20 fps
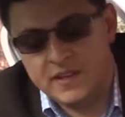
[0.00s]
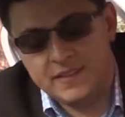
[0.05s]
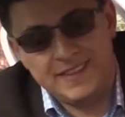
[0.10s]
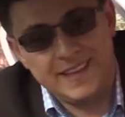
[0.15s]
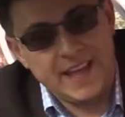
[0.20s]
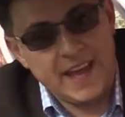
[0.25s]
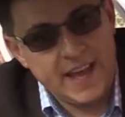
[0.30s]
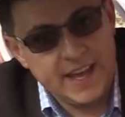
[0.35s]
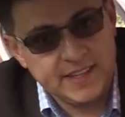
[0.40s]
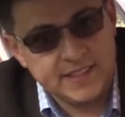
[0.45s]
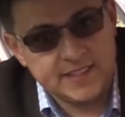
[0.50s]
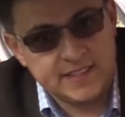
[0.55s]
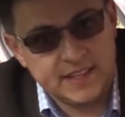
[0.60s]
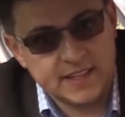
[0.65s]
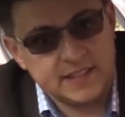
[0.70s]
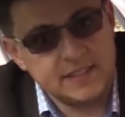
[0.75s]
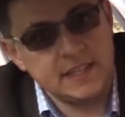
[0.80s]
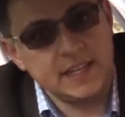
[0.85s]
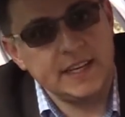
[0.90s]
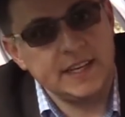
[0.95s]
The
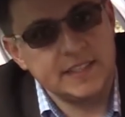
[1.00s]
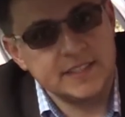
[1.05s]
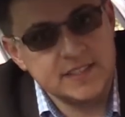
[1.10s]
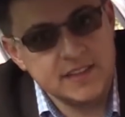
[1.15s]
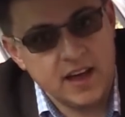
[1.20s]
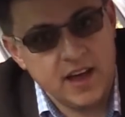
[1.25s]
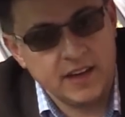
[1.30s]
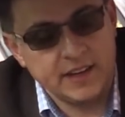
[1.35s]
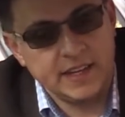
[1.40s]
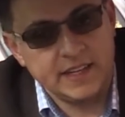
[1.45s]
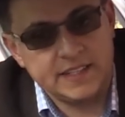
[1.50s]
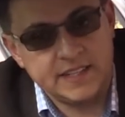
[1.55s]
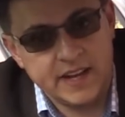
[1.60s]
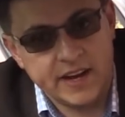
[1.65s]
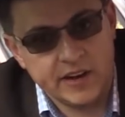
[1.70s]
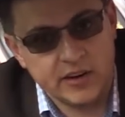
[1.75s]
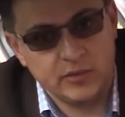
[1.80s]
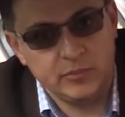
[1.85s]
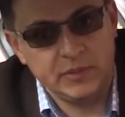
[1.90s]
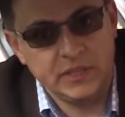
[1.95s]
S60 is not a
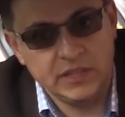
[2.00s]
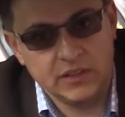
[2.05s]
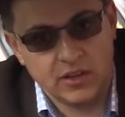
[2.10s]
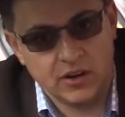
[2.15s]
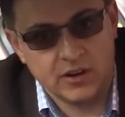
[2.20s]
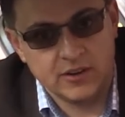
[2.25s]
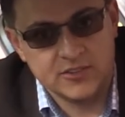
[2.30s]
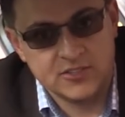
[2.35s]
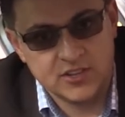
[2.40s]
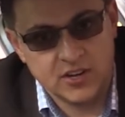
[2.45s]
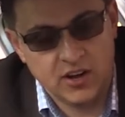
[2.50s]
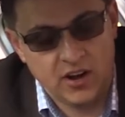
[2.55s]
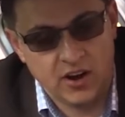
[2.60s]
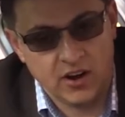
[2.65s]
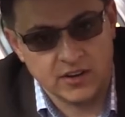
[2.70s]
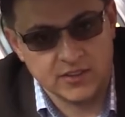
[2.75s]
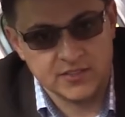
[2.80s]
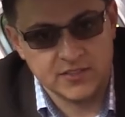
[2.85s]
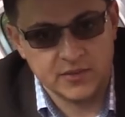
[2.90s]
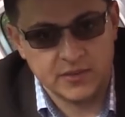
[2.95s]
terribly large
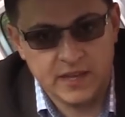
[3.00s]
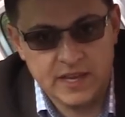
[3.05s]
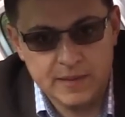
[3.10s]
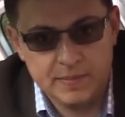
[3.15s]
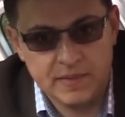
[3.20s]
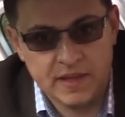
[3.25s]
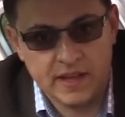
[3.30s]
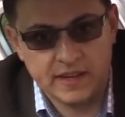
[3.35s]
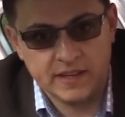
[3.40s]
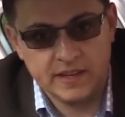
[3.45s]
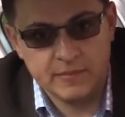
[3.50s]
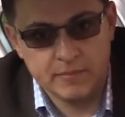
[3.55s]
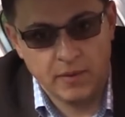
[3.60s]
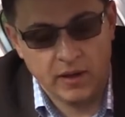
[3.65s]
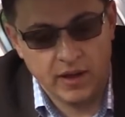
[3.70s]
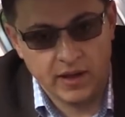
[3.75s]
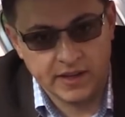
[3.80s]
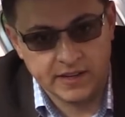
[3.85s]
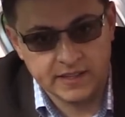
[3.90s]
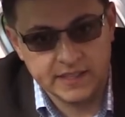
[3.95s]
car, so keep that in
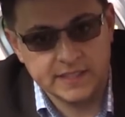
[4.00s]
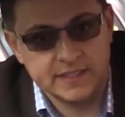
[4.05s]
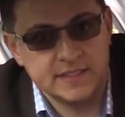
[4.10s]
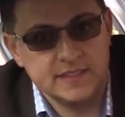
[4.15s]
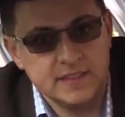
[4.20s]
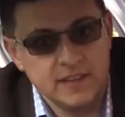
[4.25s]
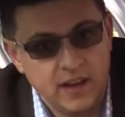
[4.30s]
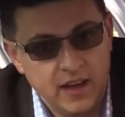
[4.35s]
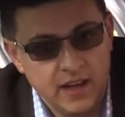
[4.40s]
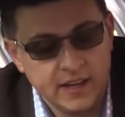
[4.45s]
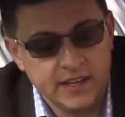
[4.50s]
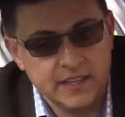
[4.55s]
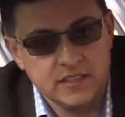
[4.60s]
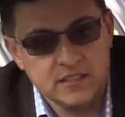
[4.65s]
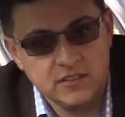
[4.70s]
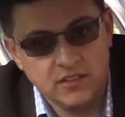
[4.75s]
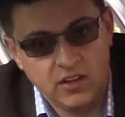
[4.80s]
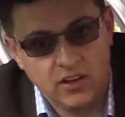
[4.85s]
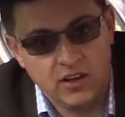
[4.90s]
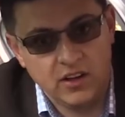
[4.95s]
mind. It's not as
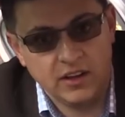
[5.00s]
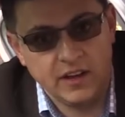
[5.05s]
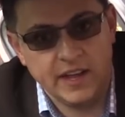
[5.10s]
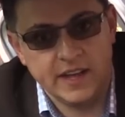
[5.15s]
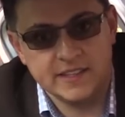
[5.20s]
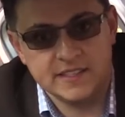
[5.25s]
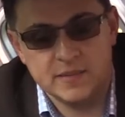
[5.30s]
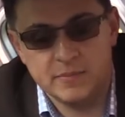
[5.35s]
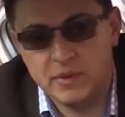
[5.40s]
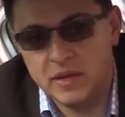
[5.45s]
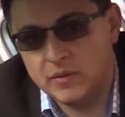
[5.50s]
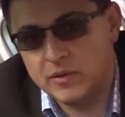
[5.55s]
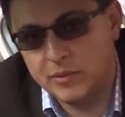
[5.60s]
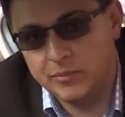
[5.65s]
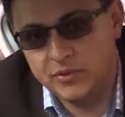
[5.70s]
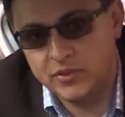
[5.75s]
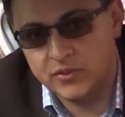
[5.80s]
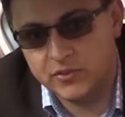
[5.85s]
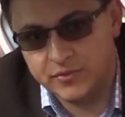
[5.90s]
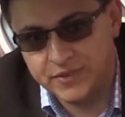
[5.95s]
long as the
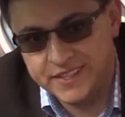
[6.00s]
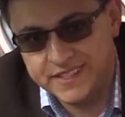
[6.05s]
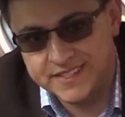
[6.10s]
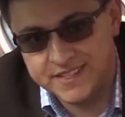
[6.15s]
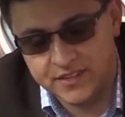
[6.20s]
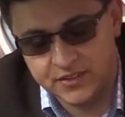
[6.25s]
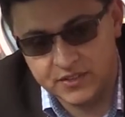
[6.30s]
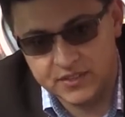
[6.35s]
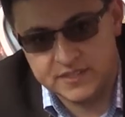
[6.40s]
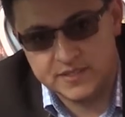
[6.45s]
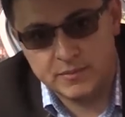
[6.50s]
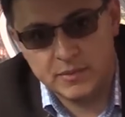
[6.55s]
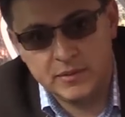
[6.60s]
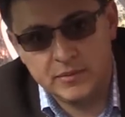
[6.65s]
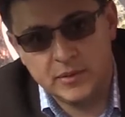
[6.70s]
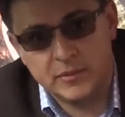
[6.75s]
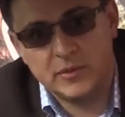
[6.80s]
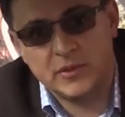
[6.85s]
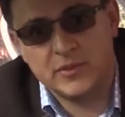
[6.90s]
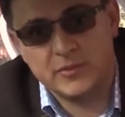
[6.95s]
BMW 3 Series. The
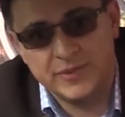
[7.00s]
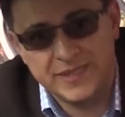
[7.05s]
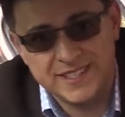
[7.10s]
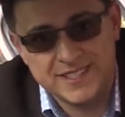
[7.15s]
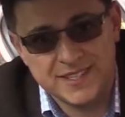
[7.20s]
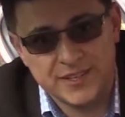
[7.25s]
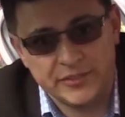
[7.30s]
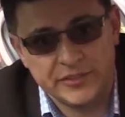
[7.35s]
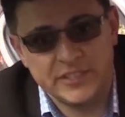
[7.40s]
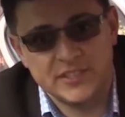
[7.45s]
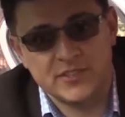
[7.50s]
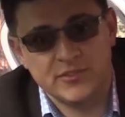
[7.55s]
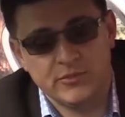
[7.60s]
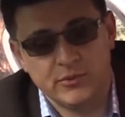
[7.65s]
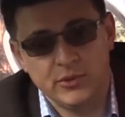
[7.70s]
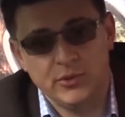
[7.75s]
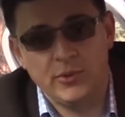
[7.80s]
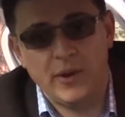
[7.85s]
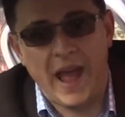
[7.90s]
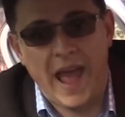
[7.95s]
BMW 3 Series
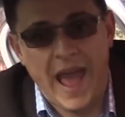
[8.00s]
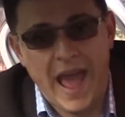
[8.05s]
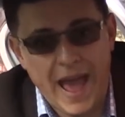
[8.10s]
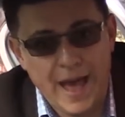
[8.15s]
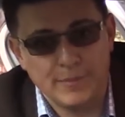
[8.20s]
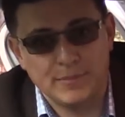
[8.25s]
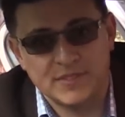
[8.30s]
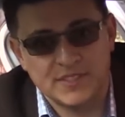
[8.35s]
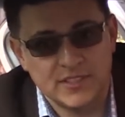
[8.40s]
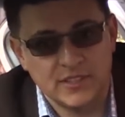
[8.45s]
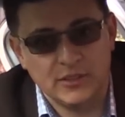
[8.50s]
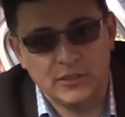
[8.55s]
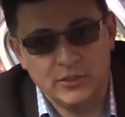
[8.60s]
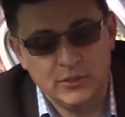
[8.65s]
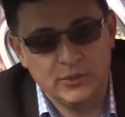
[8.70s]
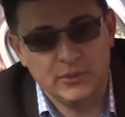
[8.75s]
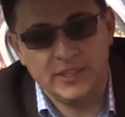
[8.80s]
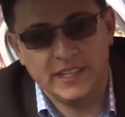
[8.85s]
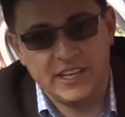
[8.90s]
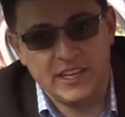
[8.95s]
grew
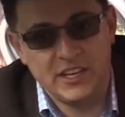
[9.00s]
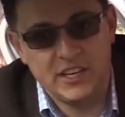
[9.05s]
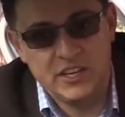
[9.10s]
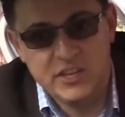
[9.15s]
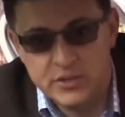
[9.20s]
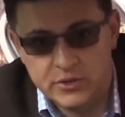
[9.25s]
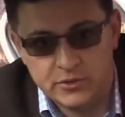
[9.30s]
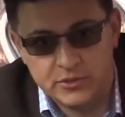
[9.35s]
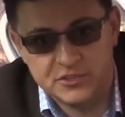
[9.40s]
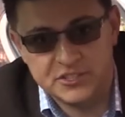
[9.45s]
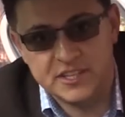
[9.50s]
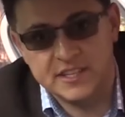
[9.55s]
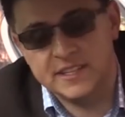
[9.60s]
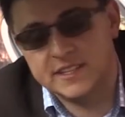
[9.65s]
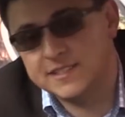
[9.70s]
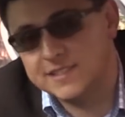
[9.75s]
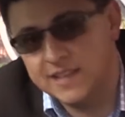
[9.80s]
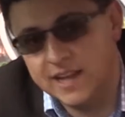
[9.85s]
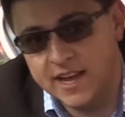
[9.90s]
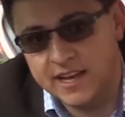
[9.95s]
absolutely huge in
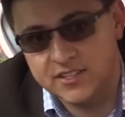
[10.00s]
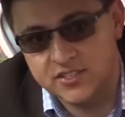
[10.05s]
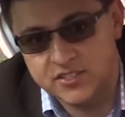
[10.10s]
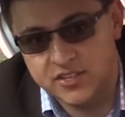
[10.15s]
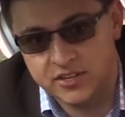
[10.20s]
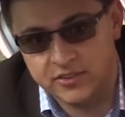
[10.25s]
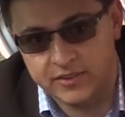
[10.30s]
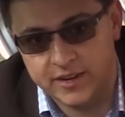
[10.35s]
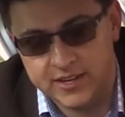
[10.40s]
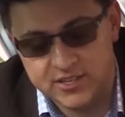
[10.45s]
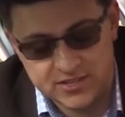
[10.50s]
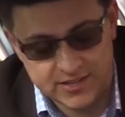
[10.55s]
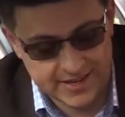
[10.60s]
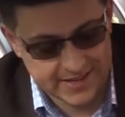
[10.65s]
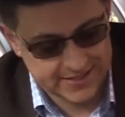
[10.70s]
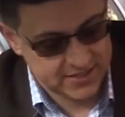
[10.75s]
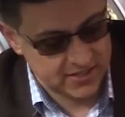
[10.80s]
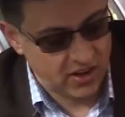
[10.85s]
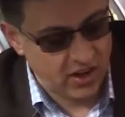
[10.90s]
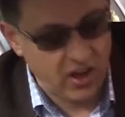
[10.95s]
its last generation,
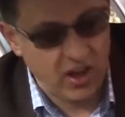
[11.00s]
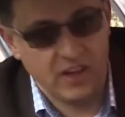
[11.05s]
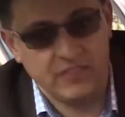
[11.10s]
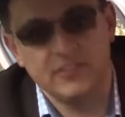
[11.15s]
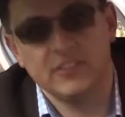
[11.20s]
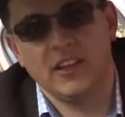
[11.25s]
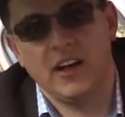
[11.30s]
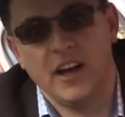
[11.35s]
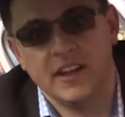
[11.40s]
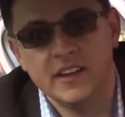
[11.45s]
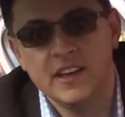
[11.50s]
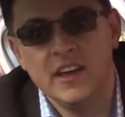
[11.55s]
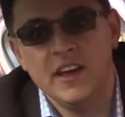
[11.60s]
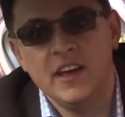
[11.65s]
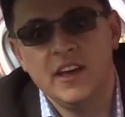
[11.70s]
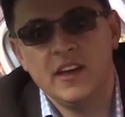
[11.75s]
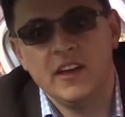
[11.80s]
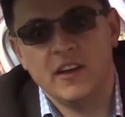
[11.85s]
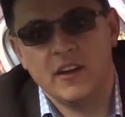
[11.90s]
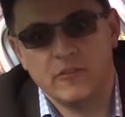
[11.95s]
has an awful lot
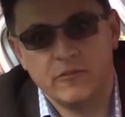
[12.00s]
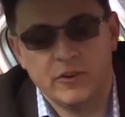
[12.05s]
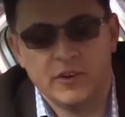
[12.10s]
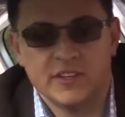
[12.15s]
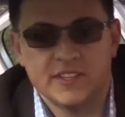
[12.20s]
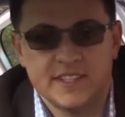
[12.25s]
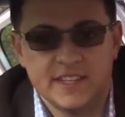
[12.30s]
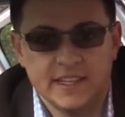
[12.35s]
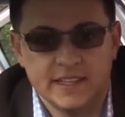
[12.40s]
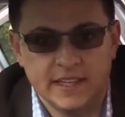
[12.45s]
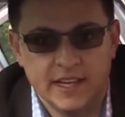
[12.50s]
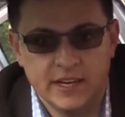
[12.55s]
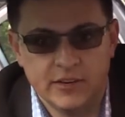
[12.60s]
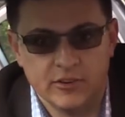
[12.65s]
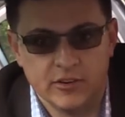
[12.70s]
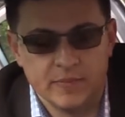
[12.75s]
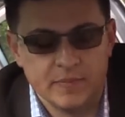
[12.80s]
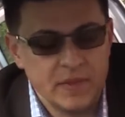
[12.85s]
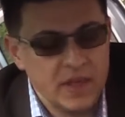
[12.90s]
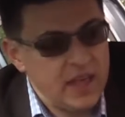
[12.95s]
of rear seat
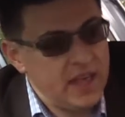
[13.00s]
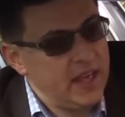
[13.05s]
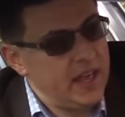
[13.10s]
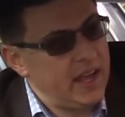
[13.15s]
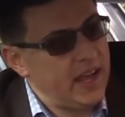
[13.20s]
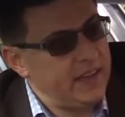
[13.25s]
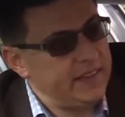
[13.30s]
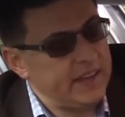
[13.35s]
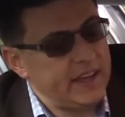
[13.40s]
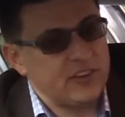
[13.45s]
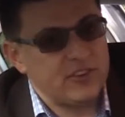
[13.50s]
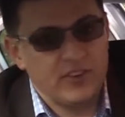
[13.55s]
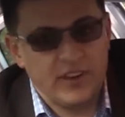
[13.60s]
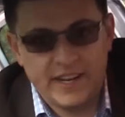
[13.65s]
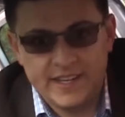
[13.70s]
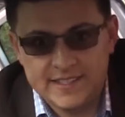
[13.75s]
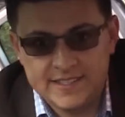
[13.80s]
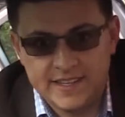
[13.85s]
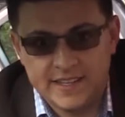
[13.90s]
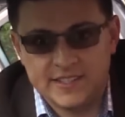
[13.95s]
legroom, and that
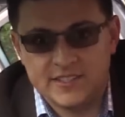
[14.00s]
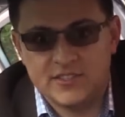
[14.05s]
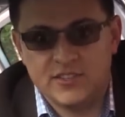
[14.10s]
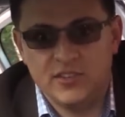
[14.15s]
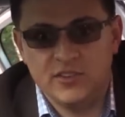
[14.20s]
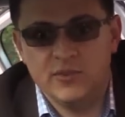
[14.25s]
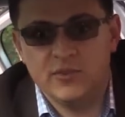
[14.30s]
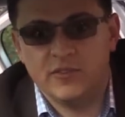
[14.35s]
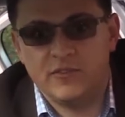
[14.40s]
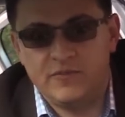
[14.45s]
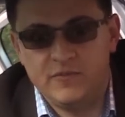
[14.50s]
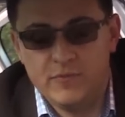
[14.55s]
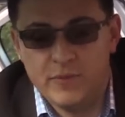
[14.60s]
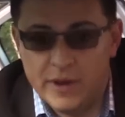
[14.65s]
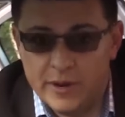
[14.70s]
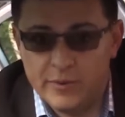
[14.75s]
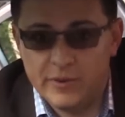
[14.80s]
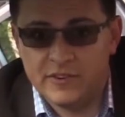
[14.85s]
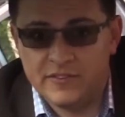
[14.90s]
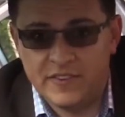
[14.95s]
translates to
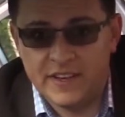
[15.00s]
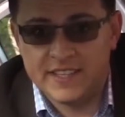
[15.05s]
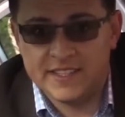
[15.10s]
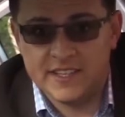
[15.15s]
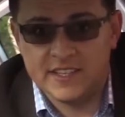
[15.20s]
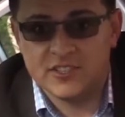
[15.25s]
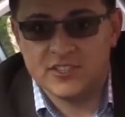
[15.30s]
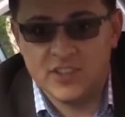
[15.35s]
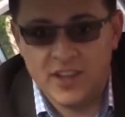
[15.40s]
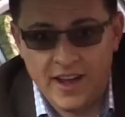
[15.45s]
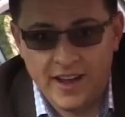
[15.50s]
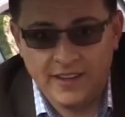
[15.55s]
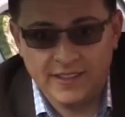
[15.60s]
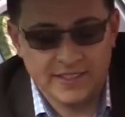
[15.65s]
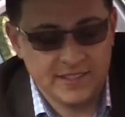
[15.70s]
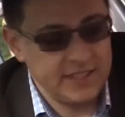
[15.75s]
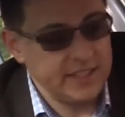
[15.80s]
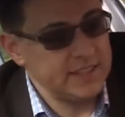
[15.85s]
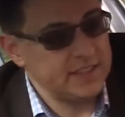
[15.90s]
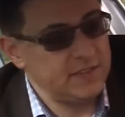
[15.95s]
rearward-facing
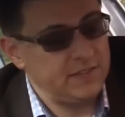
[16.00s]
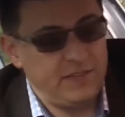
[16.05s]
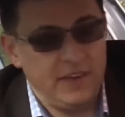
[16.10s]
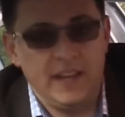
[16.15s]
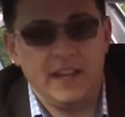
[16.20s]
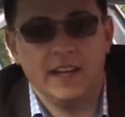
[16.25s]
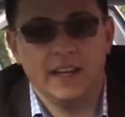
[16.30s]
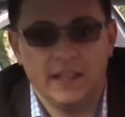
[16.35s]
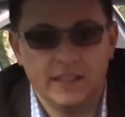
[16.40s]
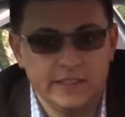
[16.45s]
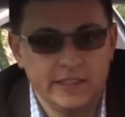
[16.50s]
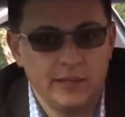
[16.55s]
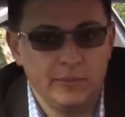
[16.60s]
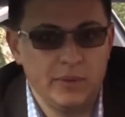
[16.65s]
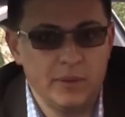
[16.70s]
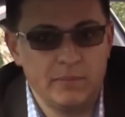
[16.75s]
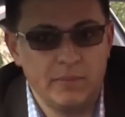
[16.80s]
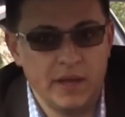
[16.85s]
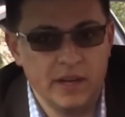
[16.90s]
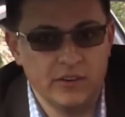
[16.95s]
child seats fitting a little
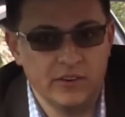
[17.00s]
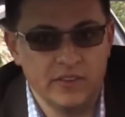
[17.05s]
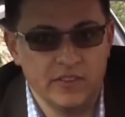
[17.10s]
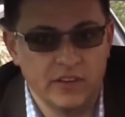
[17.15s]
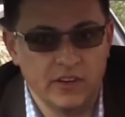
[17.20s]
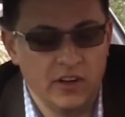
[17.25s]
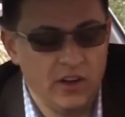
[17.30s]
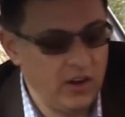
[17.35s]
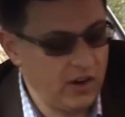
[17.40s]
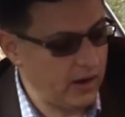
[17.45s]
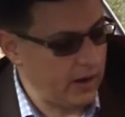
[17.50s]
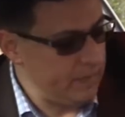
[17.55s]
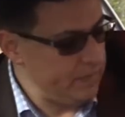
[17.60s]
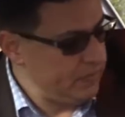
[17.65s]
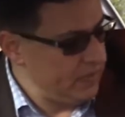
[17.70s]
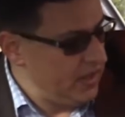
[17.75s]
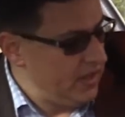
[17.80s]
bit better in the car.